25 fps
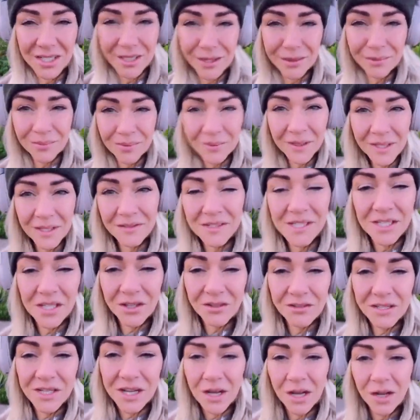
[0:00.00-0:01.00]
she lives in
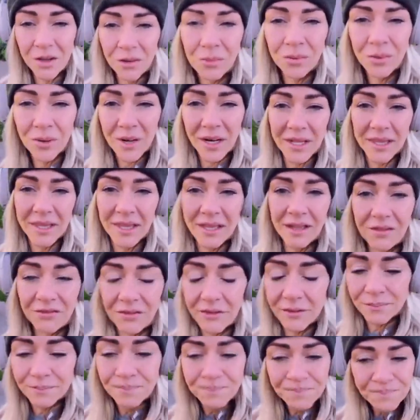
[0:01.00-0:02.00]
Utah where I live,
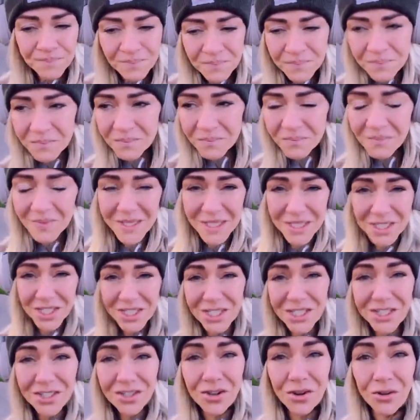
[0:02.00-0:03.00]
and
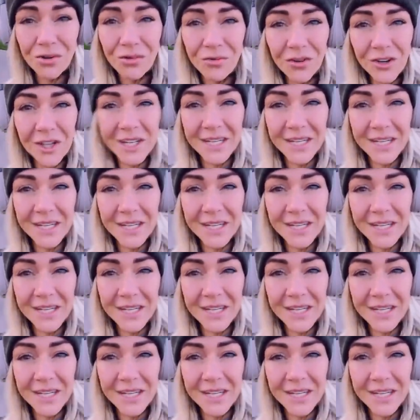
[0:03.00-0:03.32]
she's so